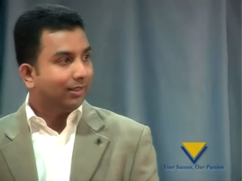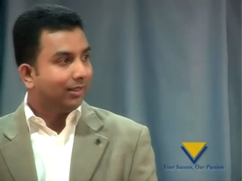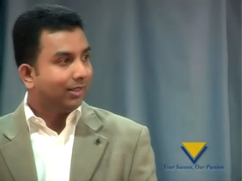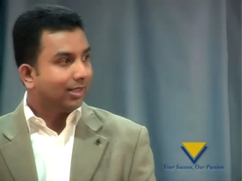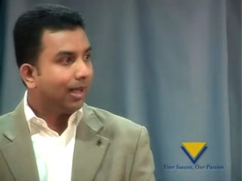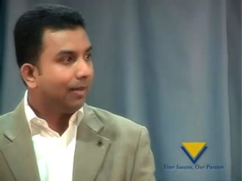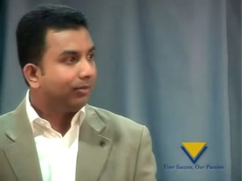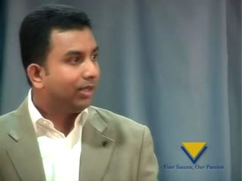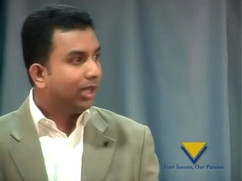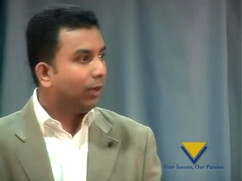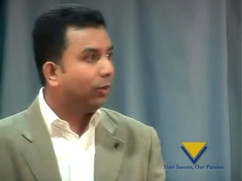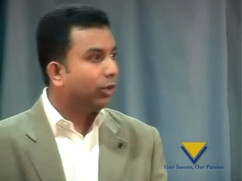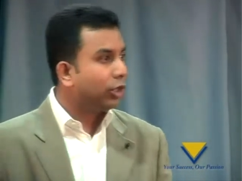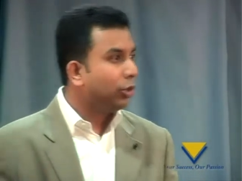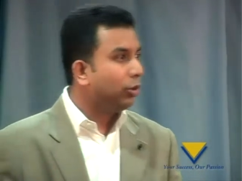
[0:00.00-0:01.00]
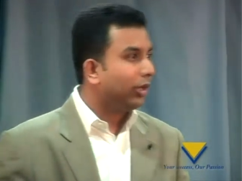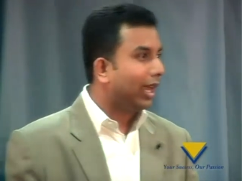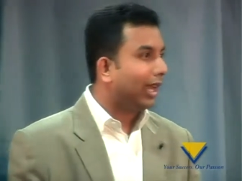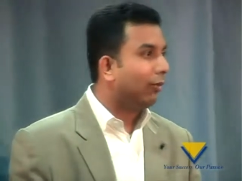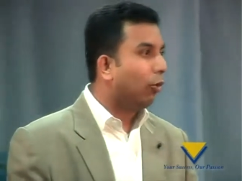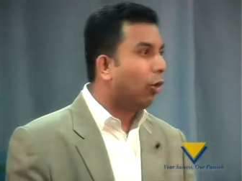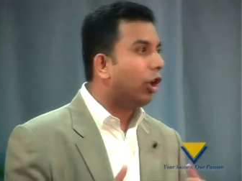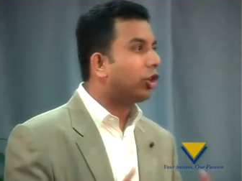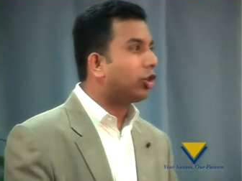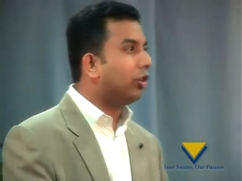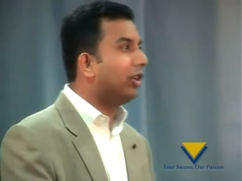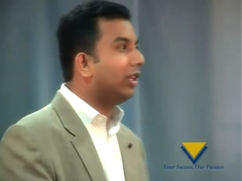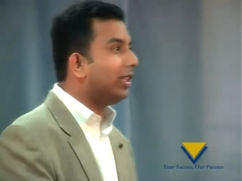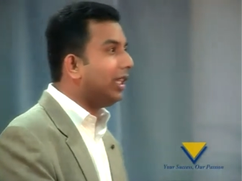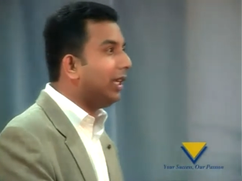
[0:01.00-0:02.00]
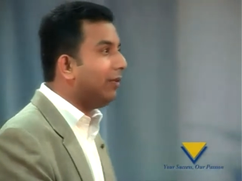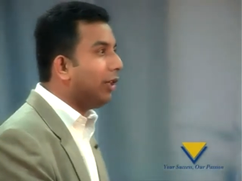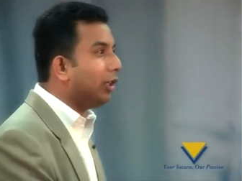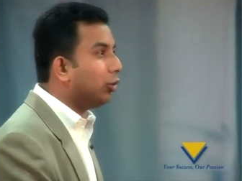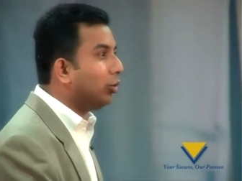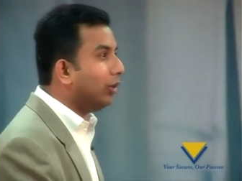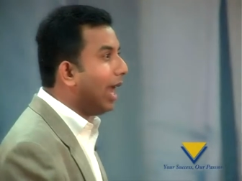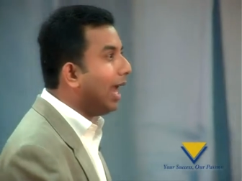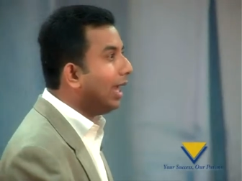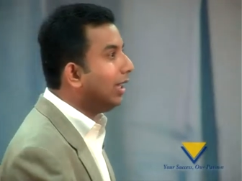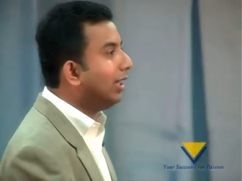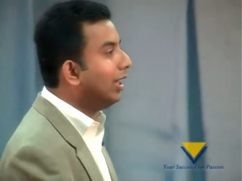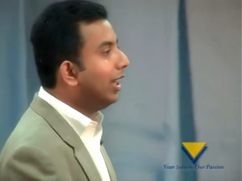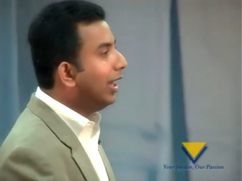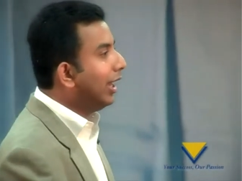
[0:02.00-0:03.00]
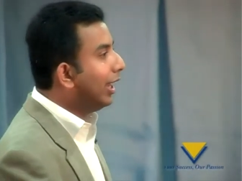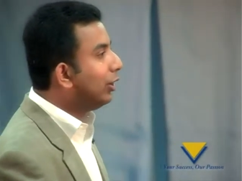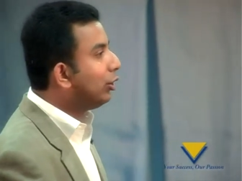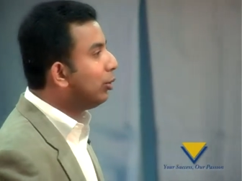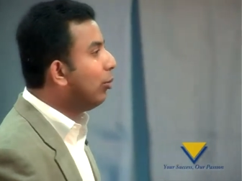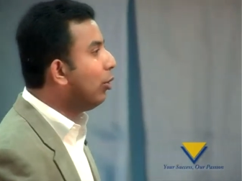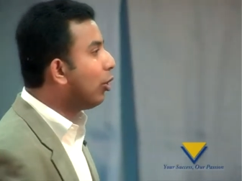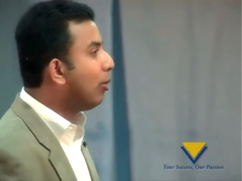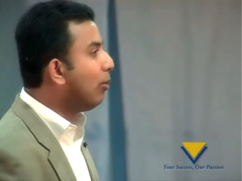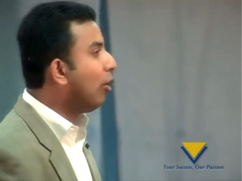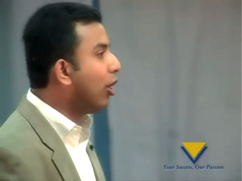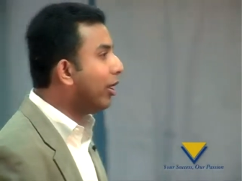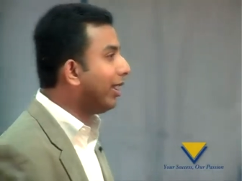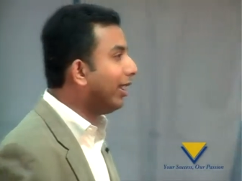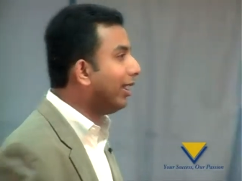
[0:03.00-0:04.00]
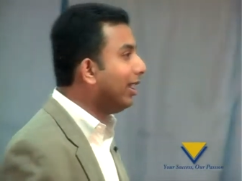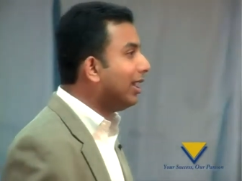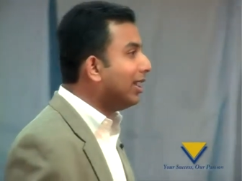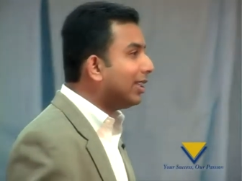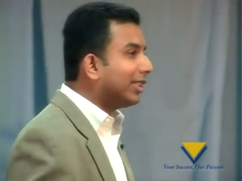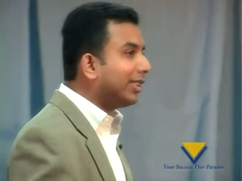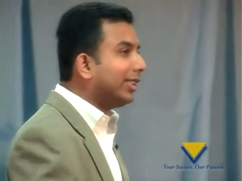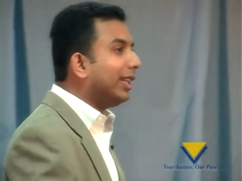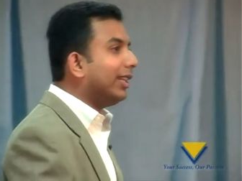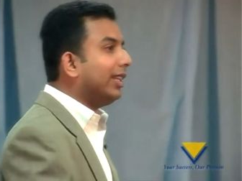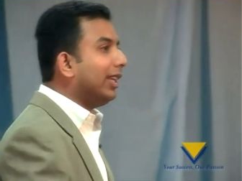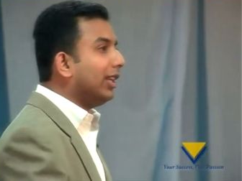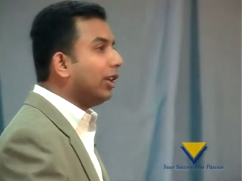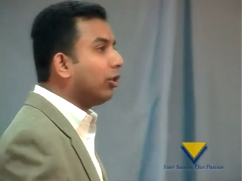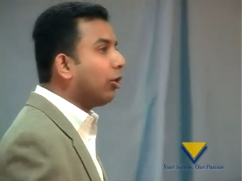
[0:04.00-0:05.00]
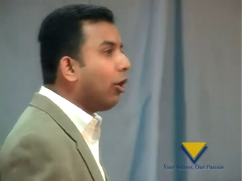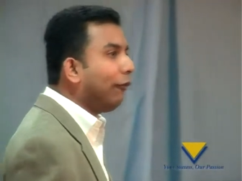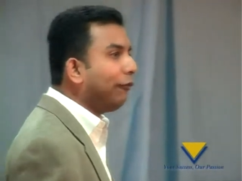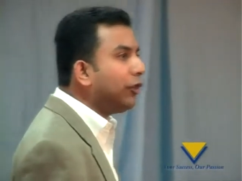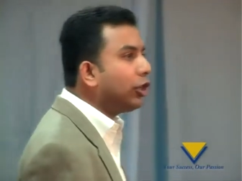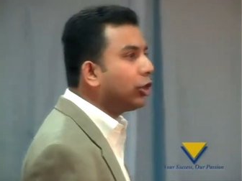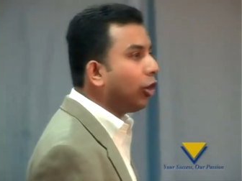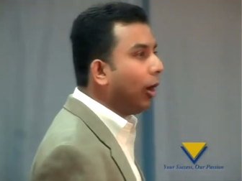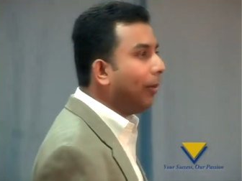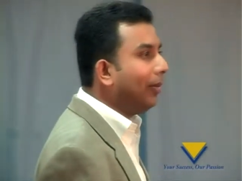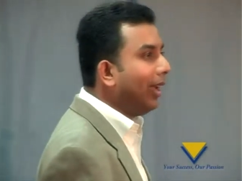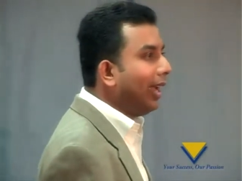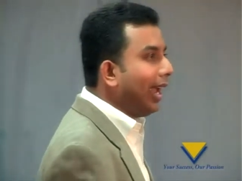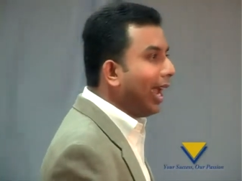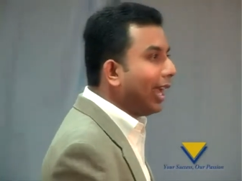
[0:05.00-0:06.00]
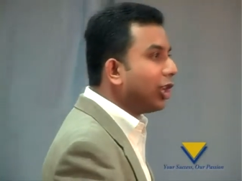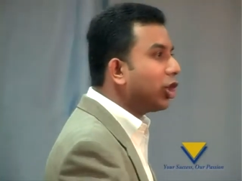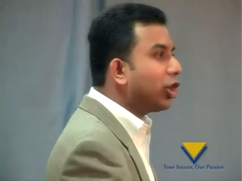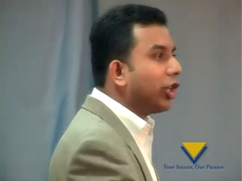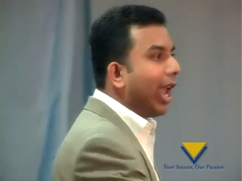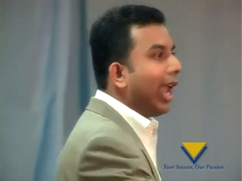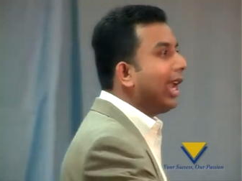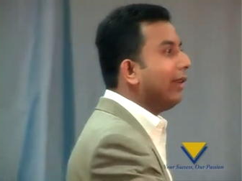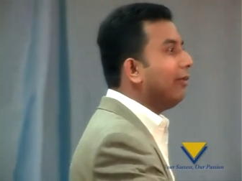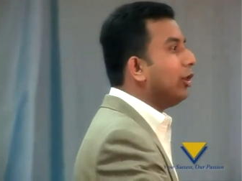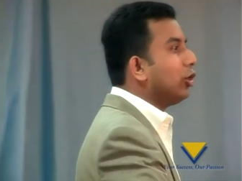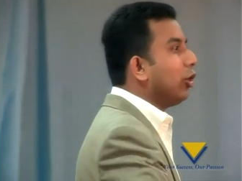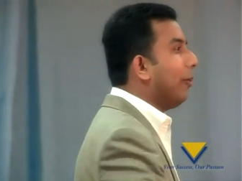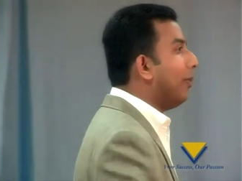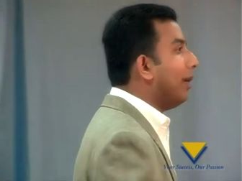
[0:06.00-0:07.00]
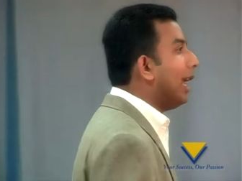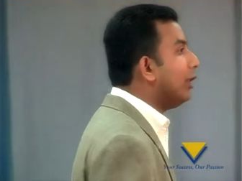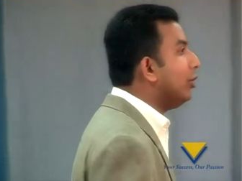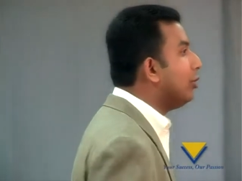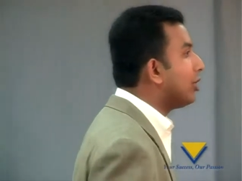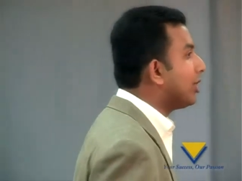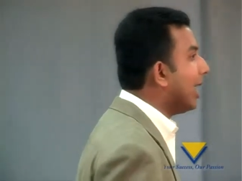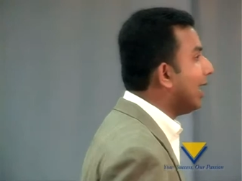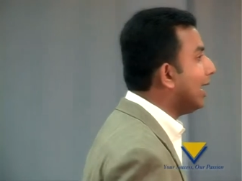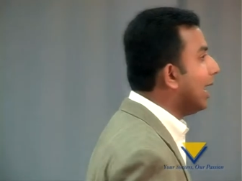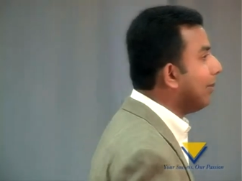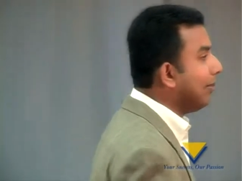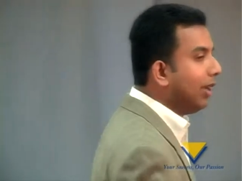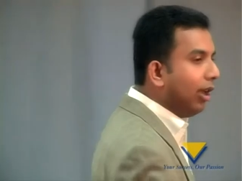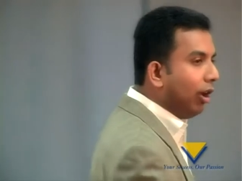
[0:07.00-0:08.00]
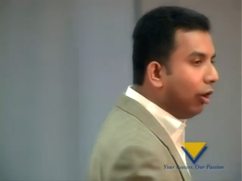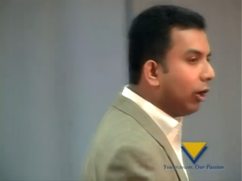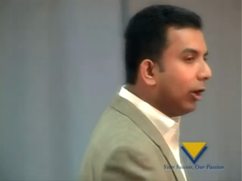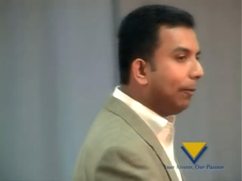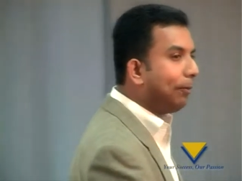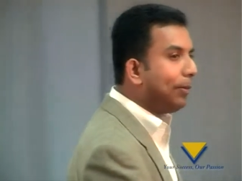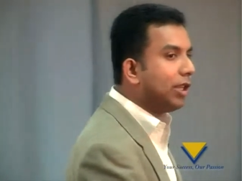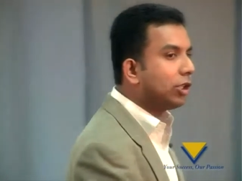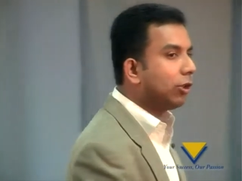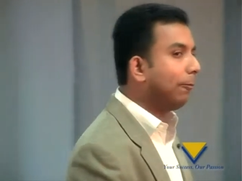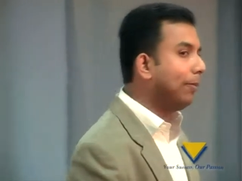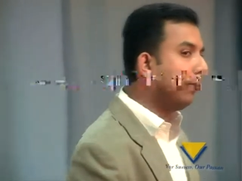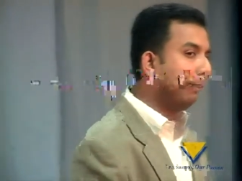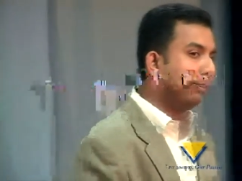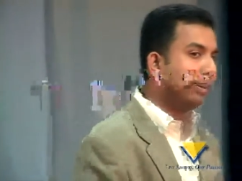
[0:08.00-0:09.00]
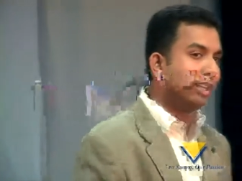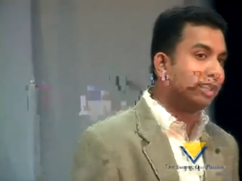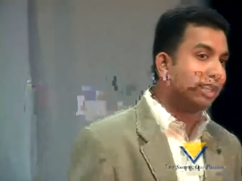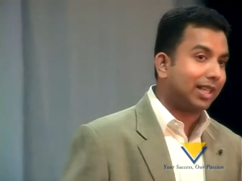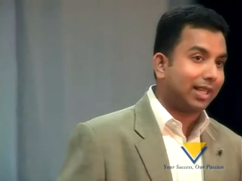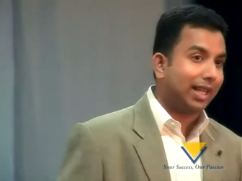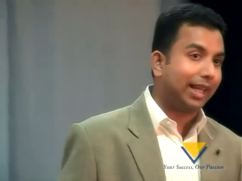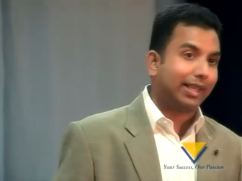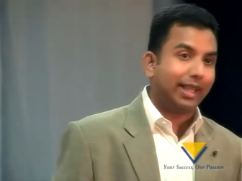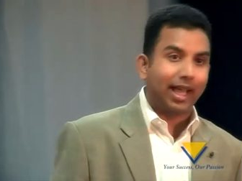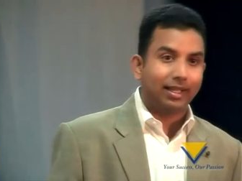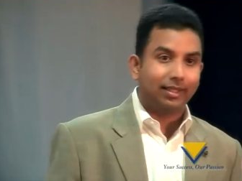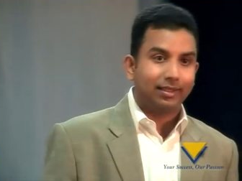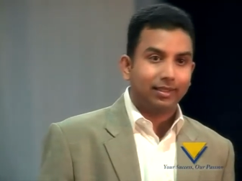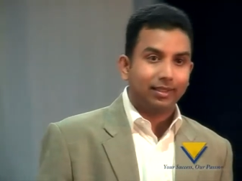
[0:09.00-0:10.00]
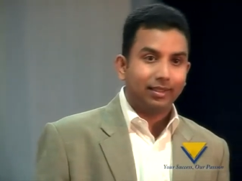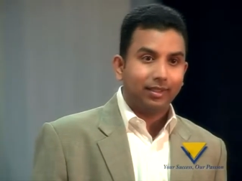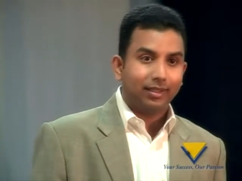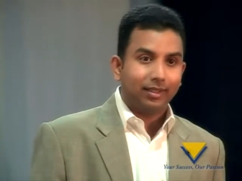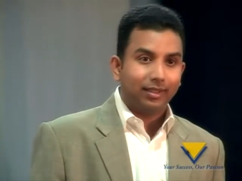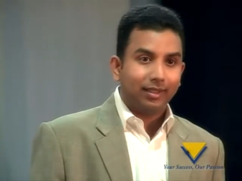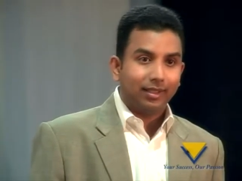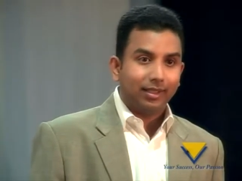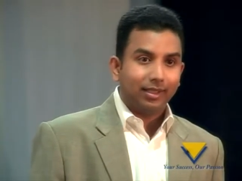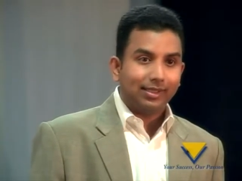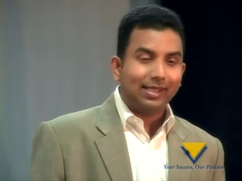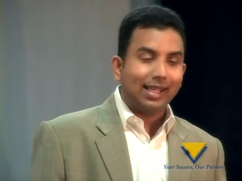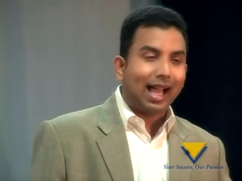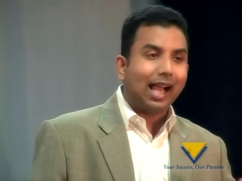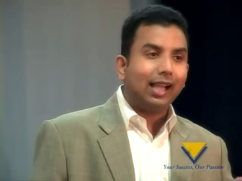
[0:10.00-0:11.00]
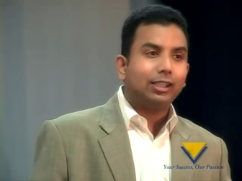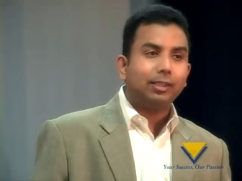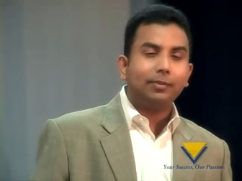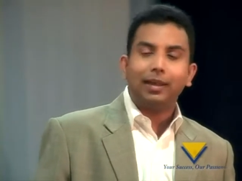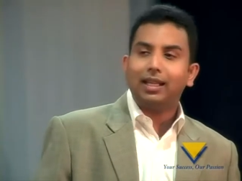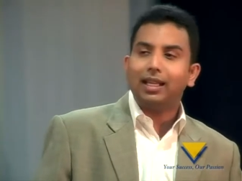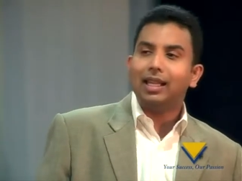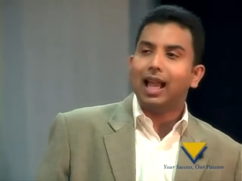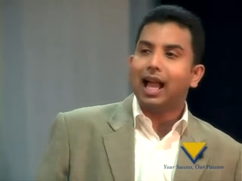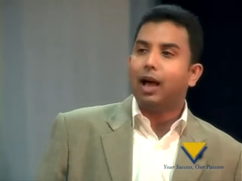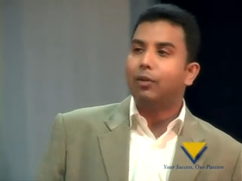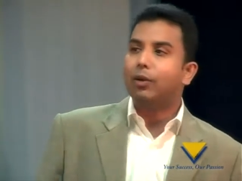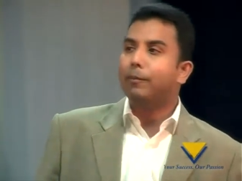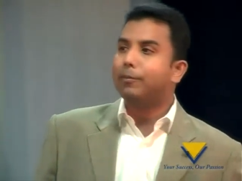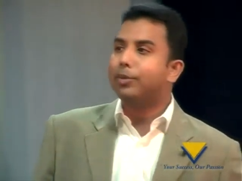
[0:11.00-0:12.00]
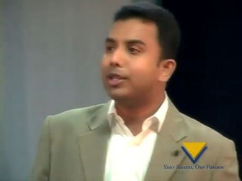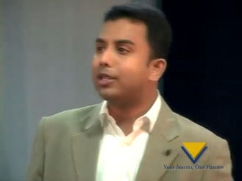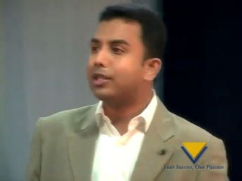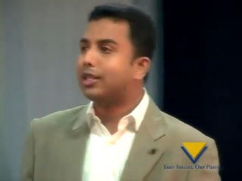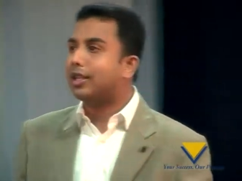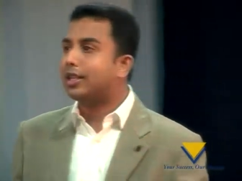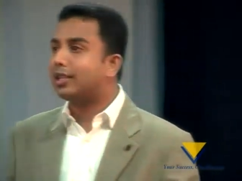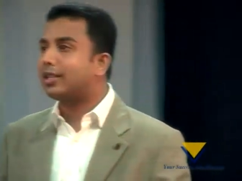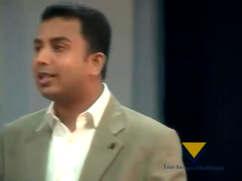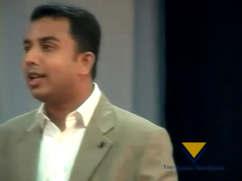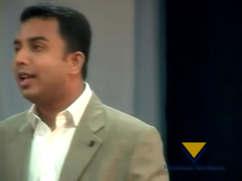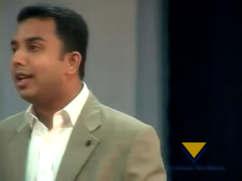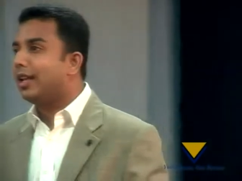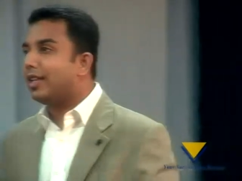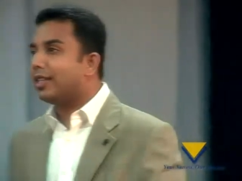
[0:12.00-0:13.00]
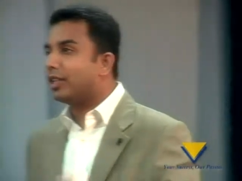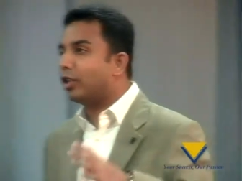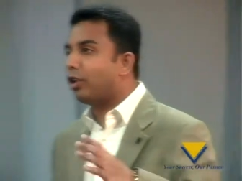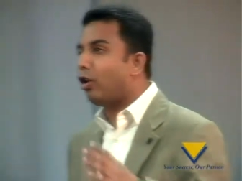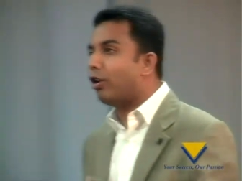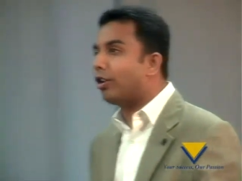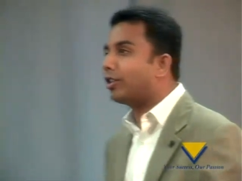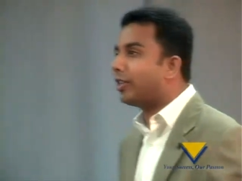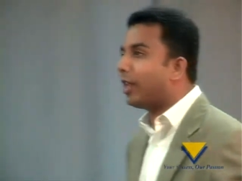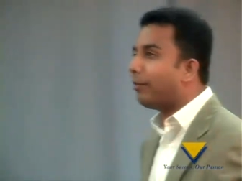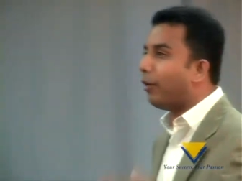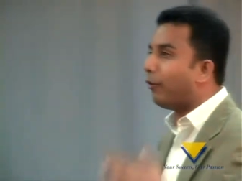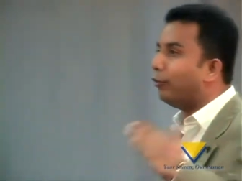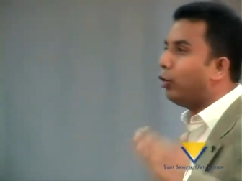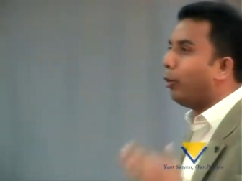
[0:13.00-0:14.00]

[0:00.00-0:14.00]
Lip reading: Something which you can watch on a TV tonight and tomorrow morning sit in a coffee shop and share it with your brand new sign up on a piece of paper, just like that. See, ultimately our business is a concept of